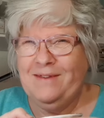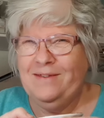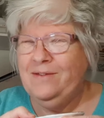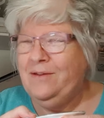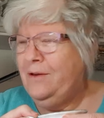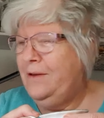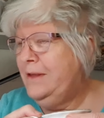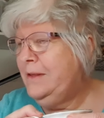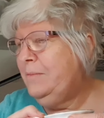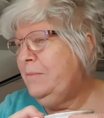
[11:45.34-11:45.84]
So
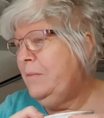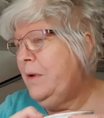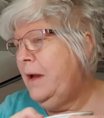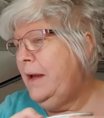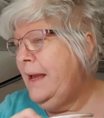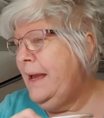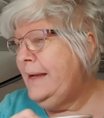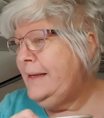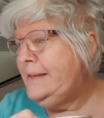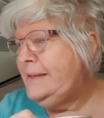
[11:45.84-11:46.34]
that's
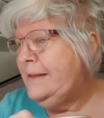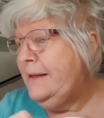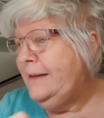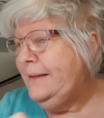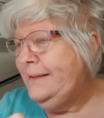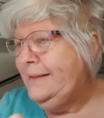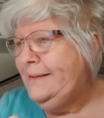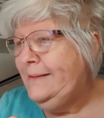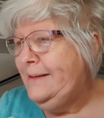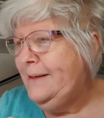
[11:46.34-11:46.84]

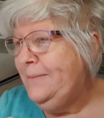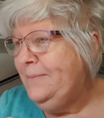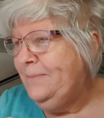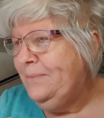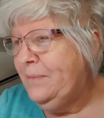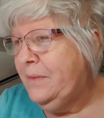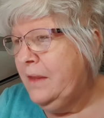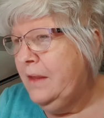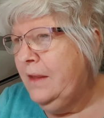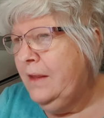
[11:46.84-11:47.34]
exciting.
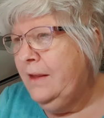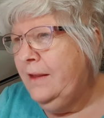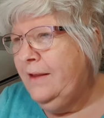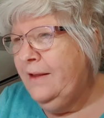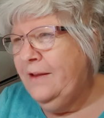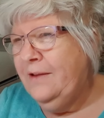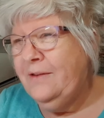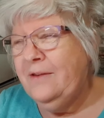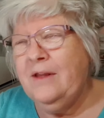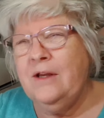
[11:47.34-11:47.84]

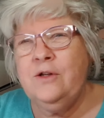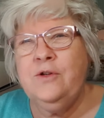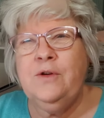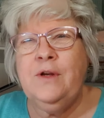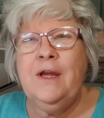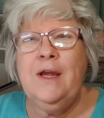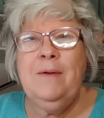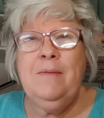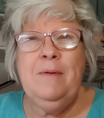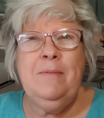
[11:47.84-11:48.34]
So that should
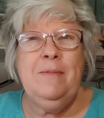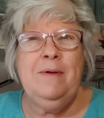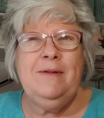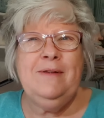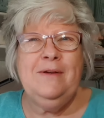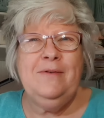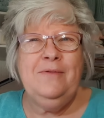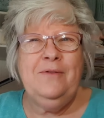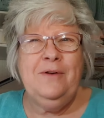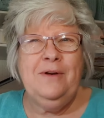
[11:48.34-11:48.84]
keep me
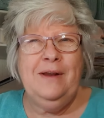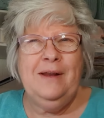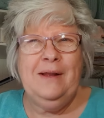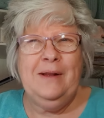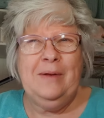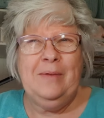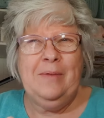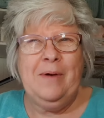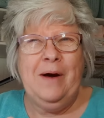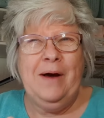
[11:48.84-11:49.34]
busy for a
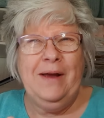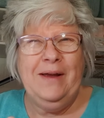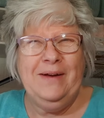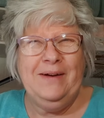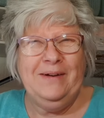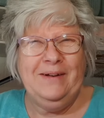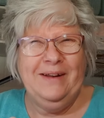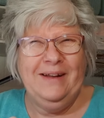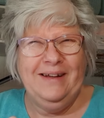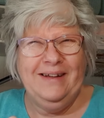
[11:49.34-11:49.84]
little
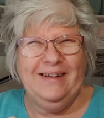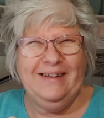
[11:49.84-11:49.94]
while.